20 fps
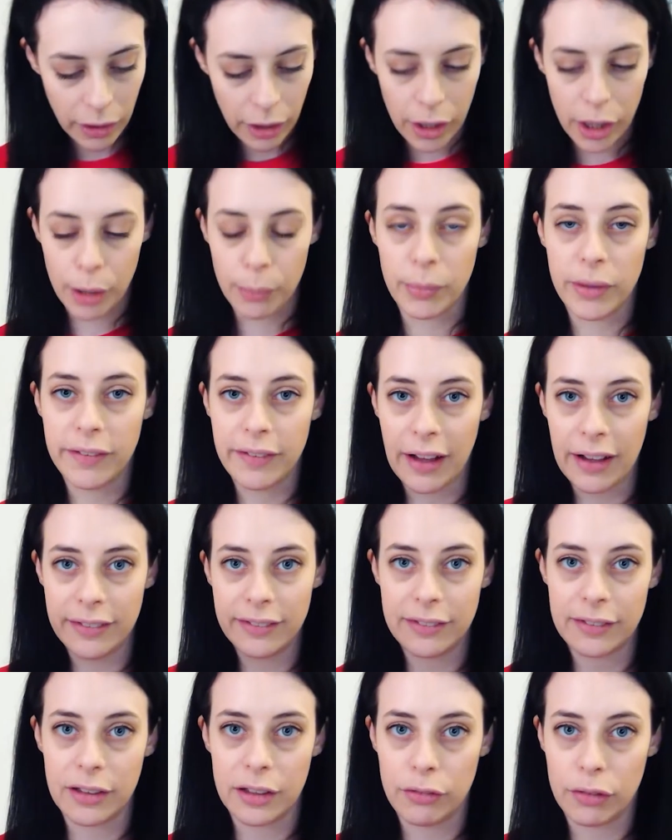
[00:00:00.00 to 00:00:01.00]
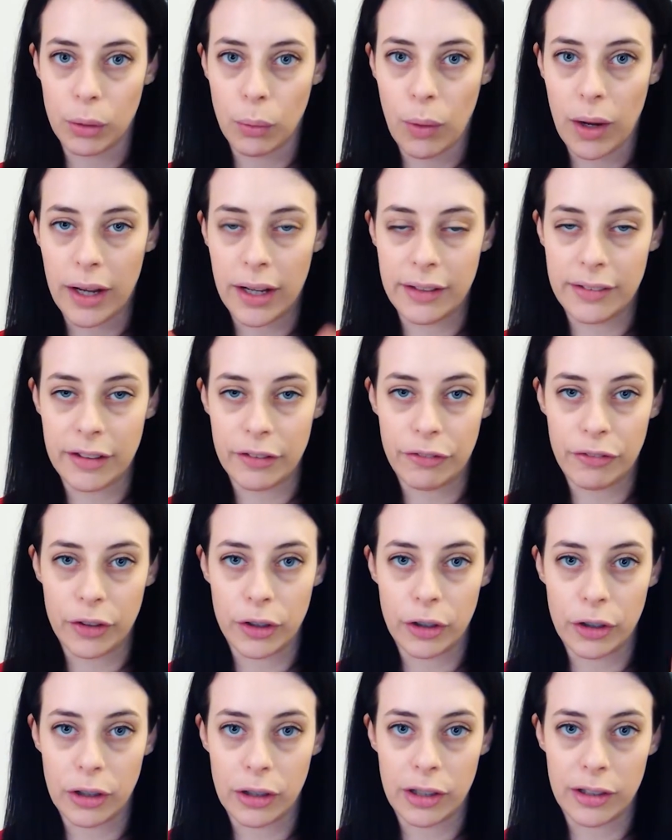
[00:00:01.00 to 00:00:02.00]
that's going to require
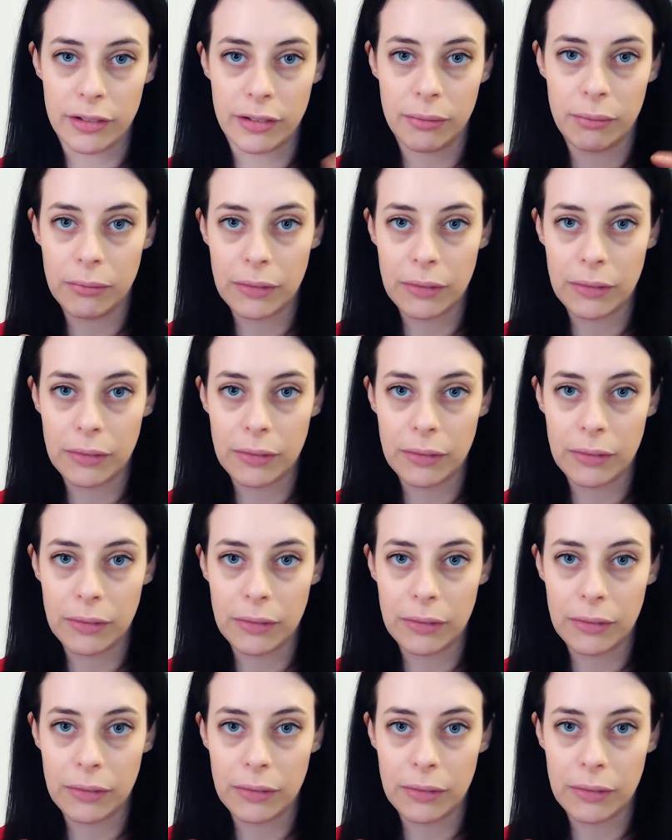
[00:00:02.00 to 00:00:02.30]
different coloured